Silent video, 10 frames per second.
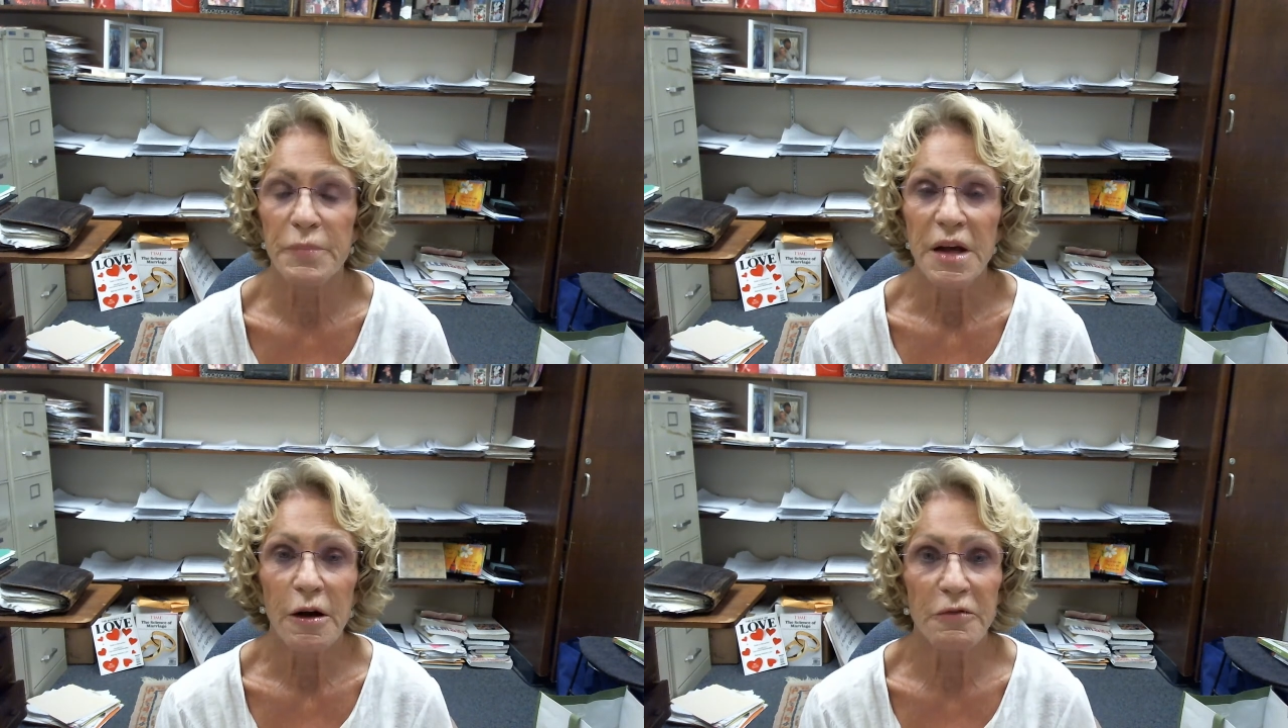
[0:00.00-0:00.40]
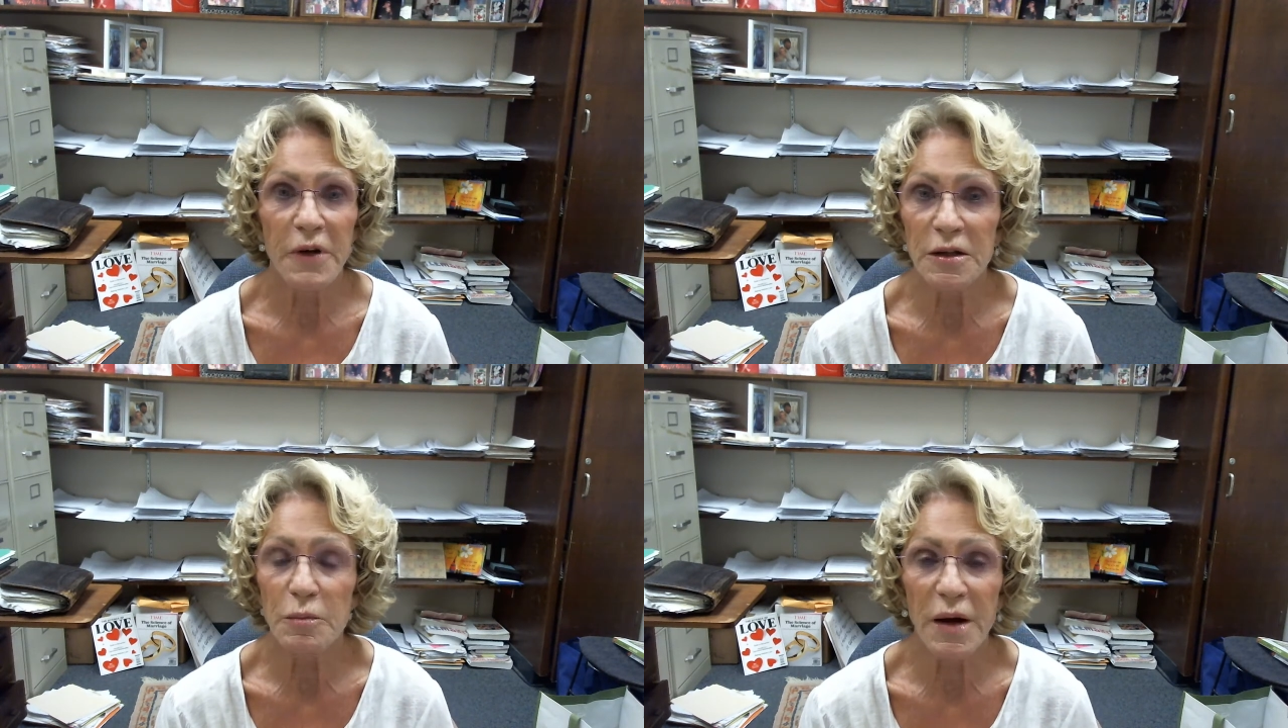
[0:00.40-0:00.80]

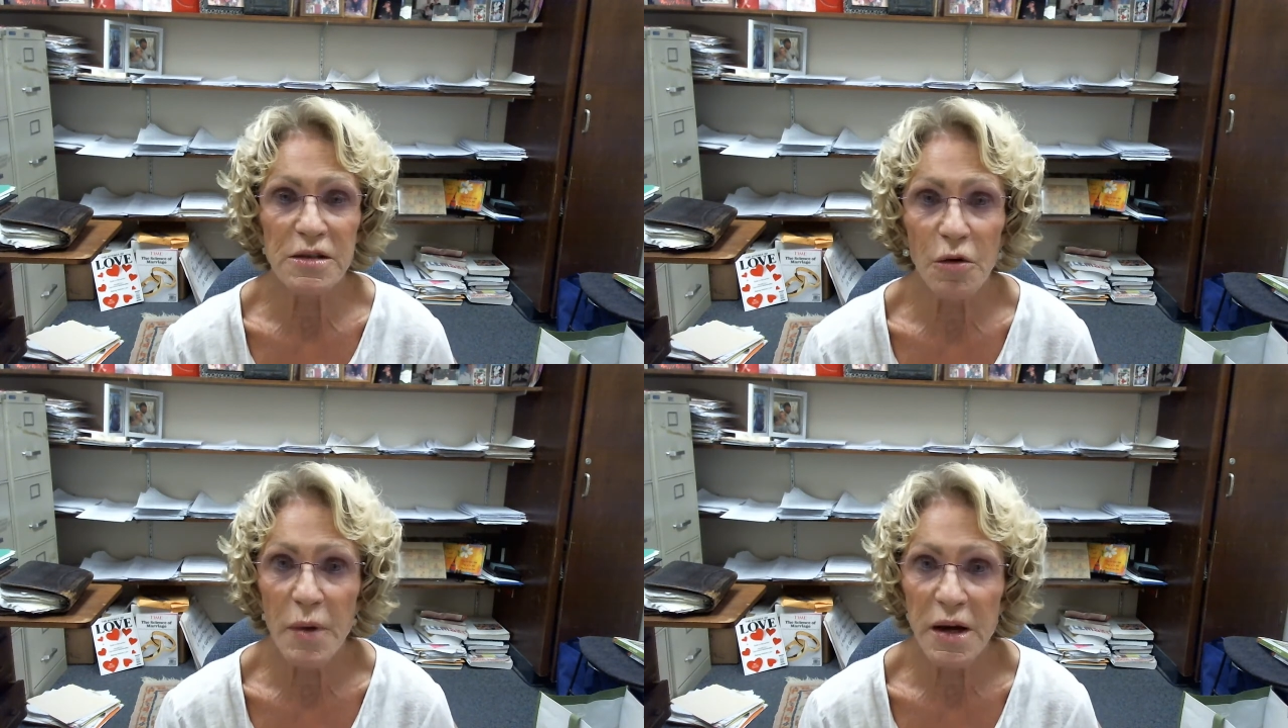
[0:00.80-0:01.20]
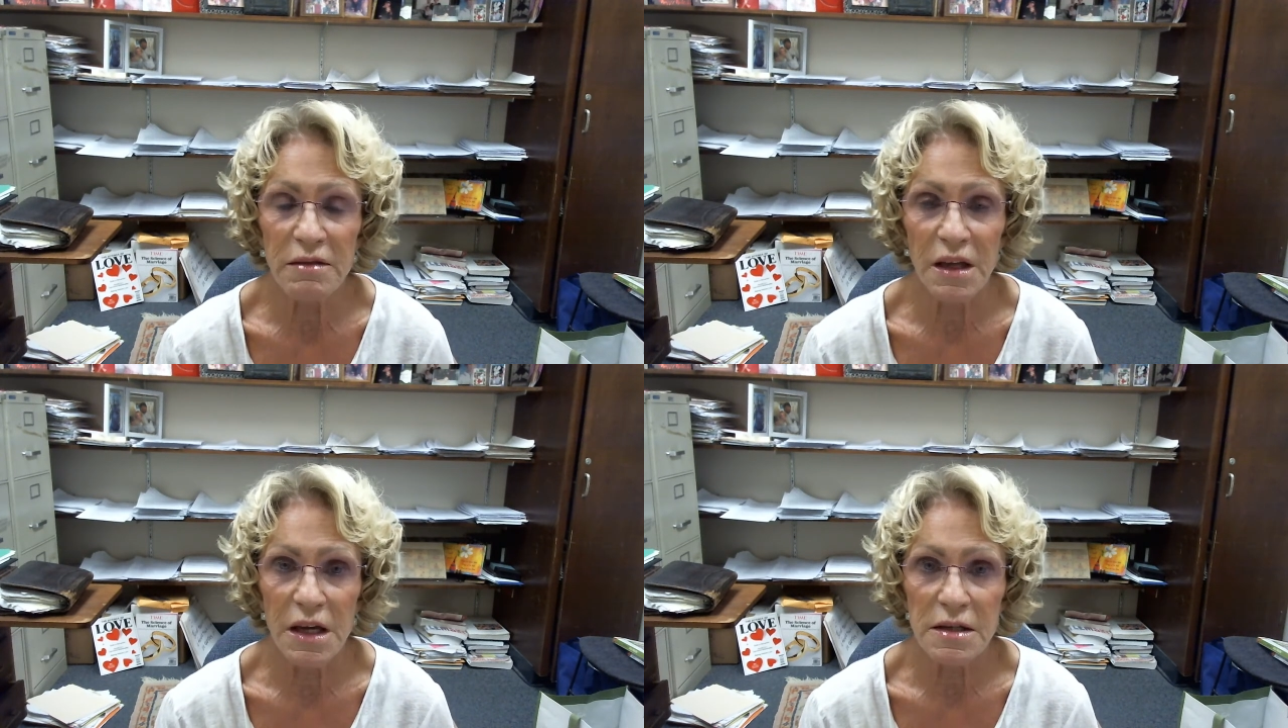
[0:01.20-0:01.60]
affected by so many
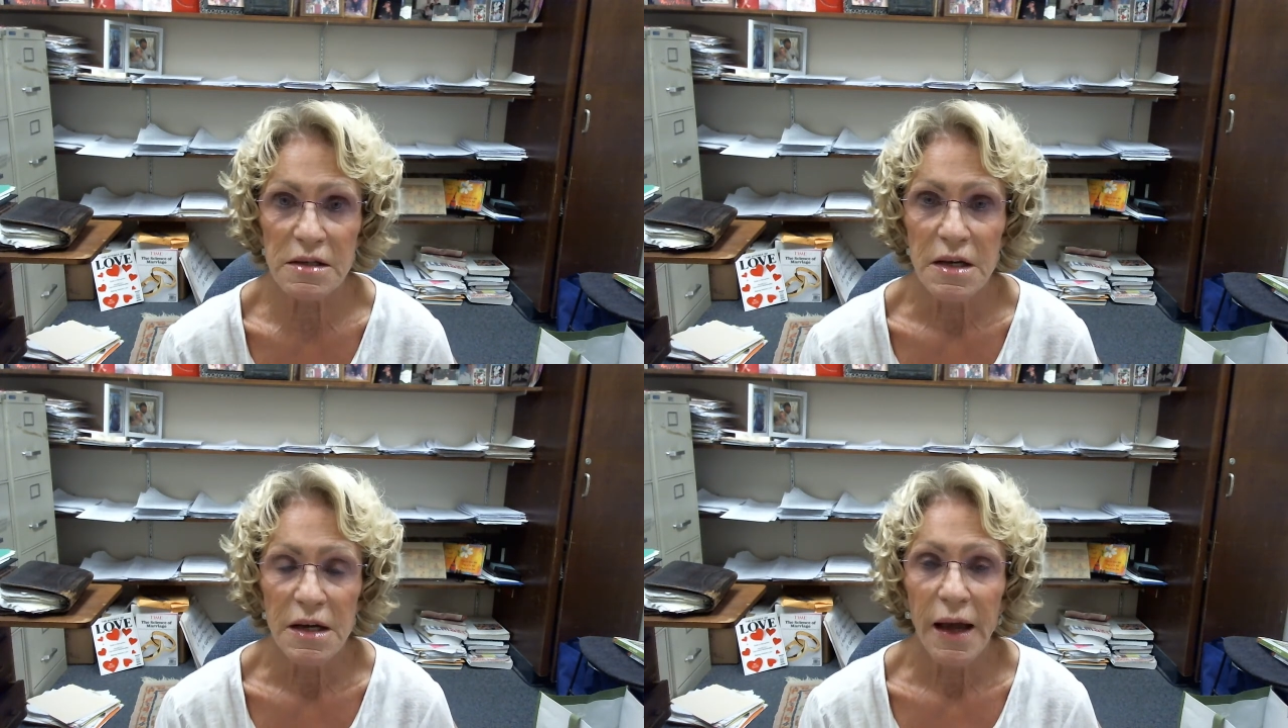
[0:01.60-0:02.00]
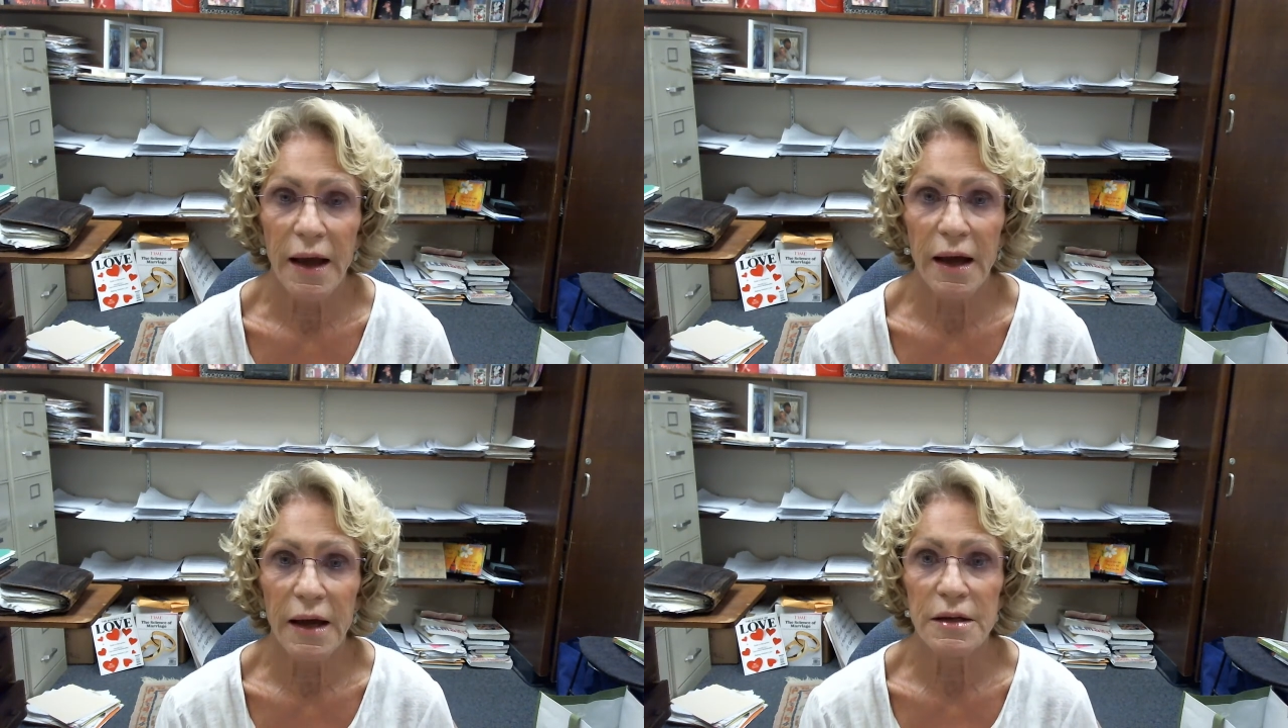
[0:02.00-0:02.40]
things.
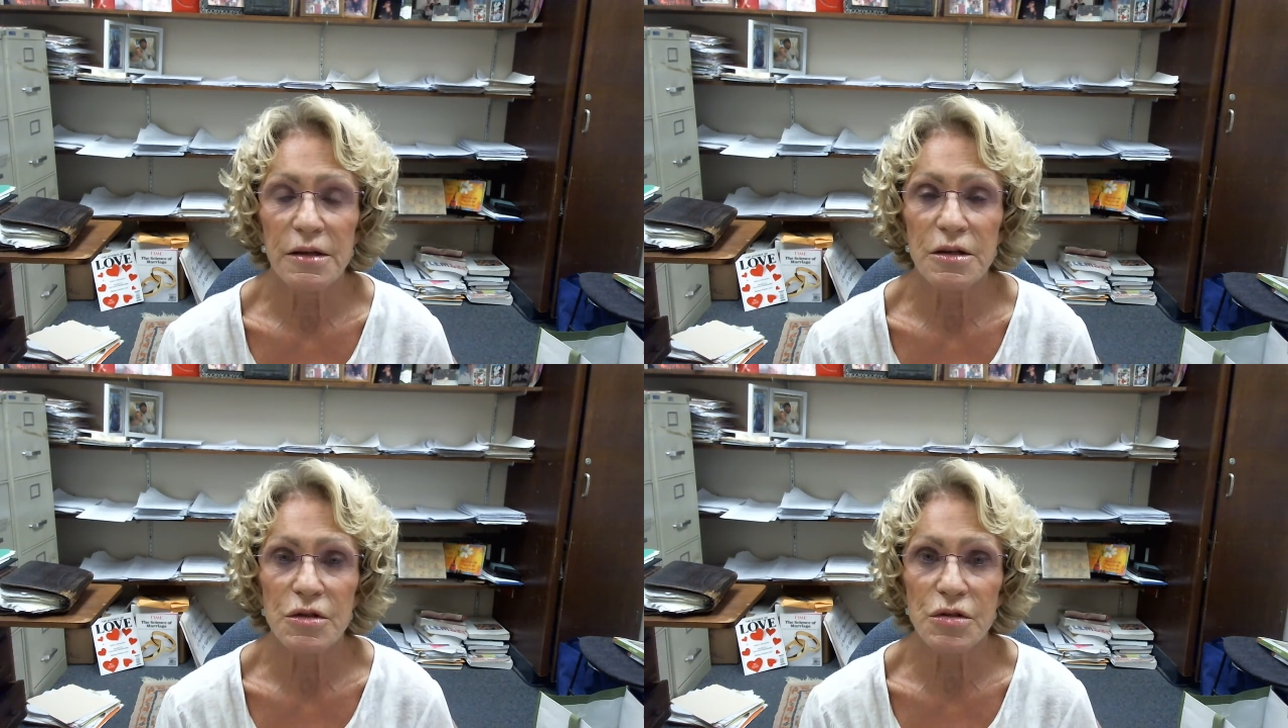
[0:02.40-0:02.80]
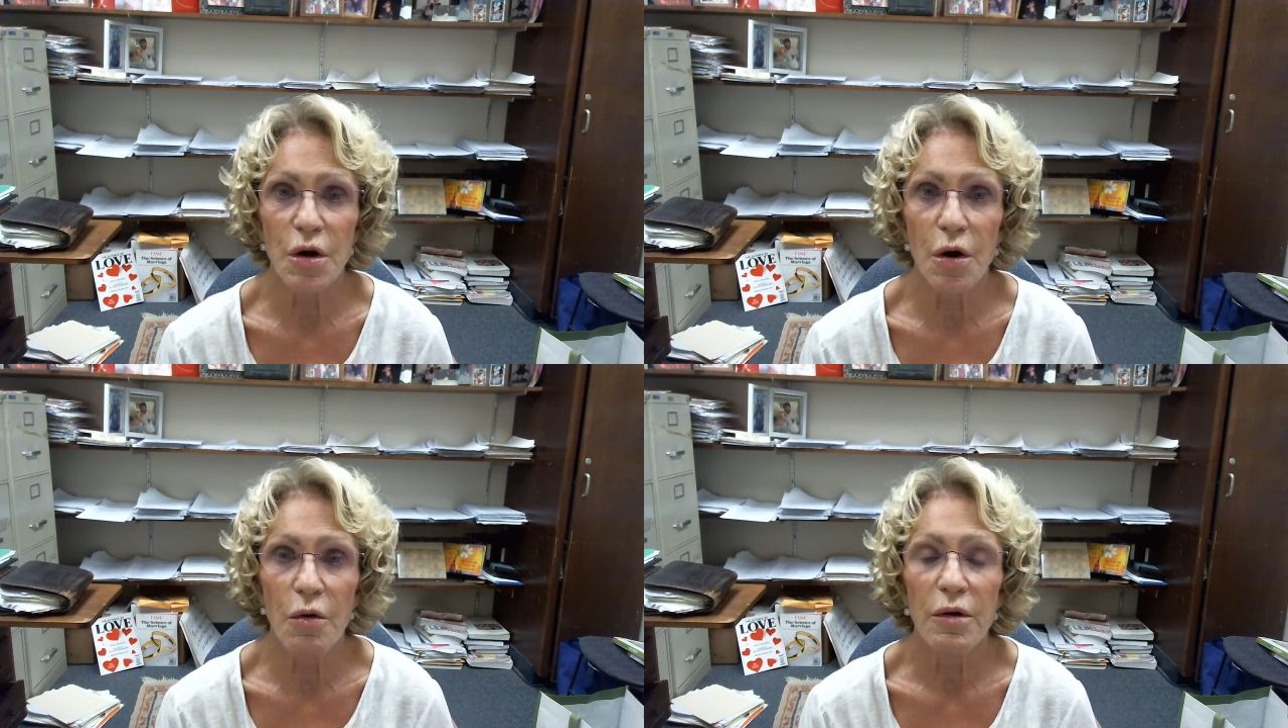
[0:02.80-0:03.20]
And
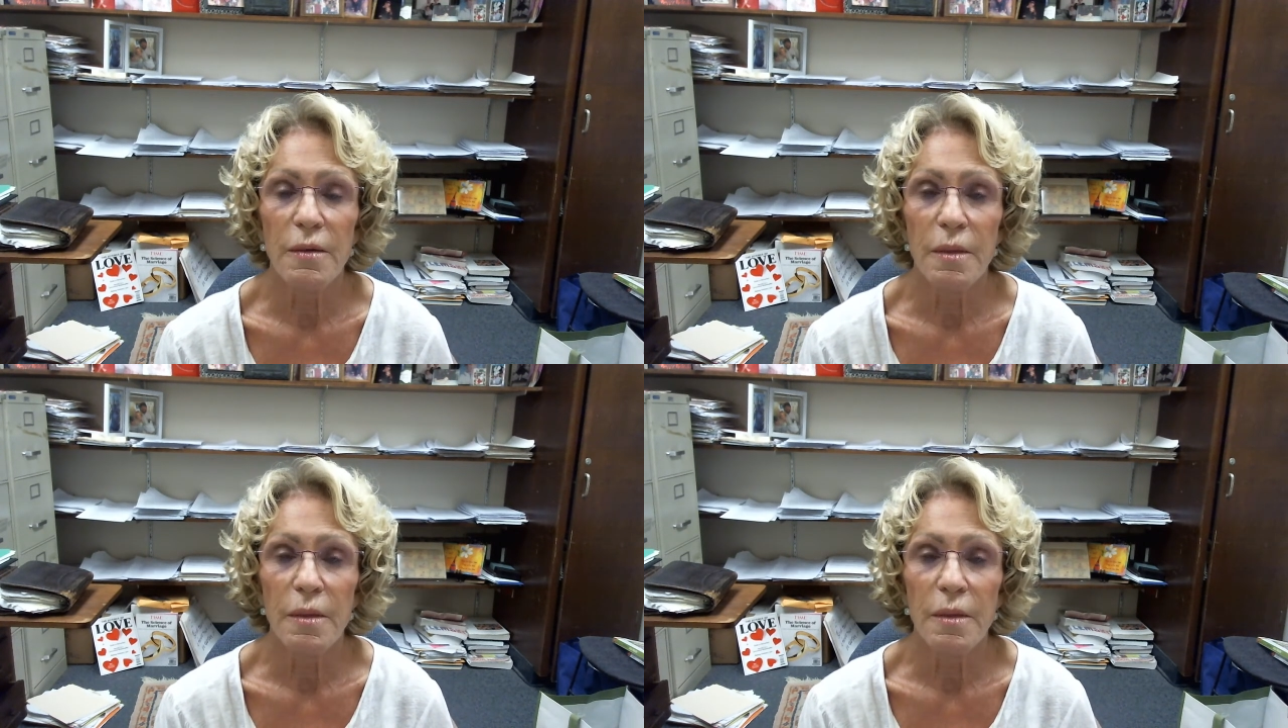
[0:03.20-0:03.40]
so